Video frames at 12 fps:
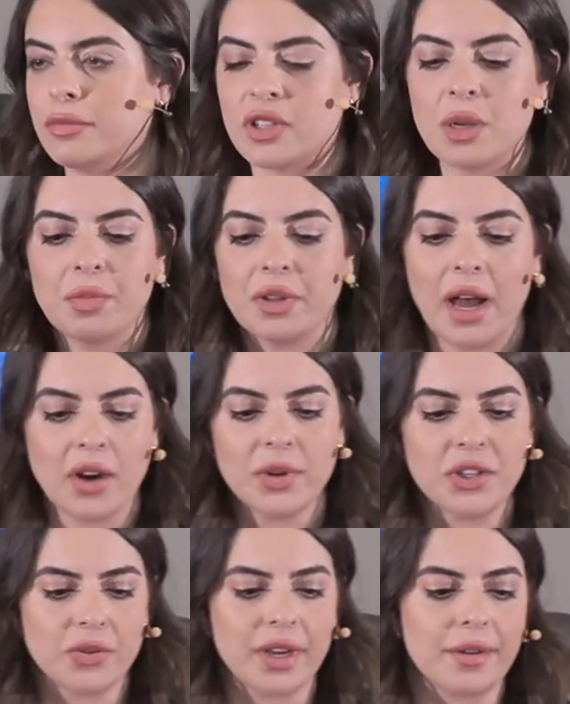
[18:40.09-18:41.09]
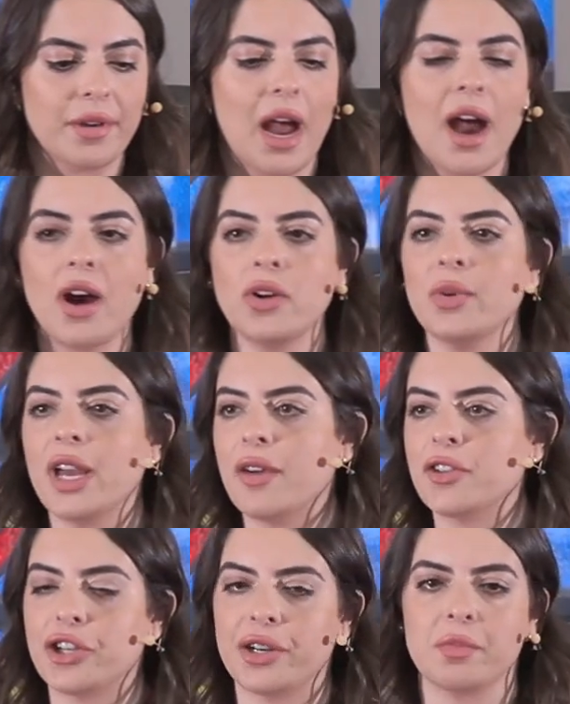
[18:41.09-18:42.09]
Simple. How do we do that? How do we have
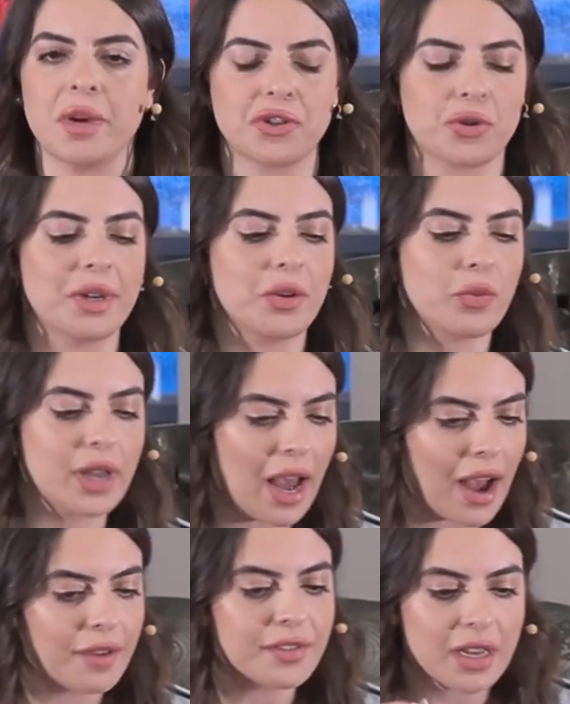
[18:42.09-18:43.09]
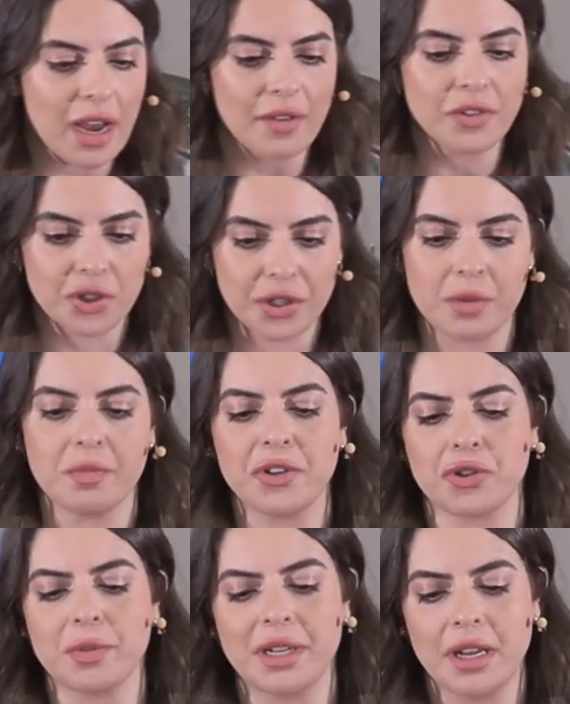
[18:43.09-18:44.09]
a shared measurement? We have to have a shared
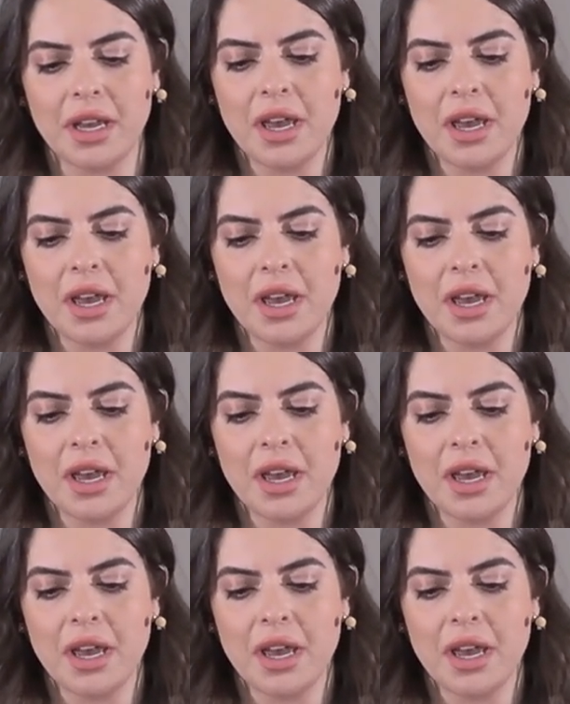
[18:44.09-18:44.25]
measurement.